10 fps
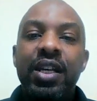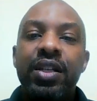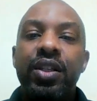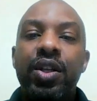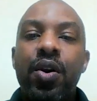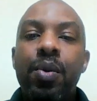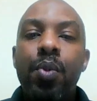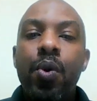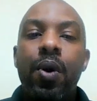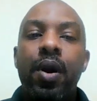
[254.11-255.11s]
to learn
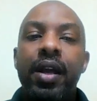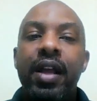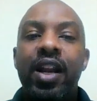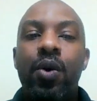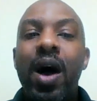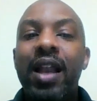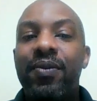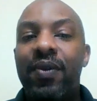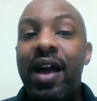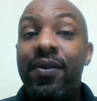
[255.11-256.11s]
more and
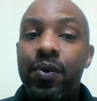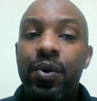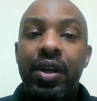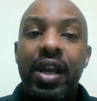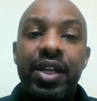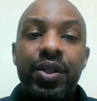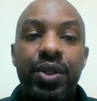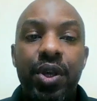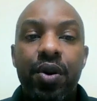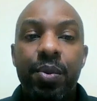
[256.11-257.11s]
qualified for the national
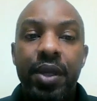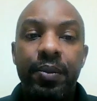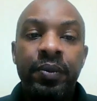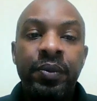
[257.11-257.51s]
tournament.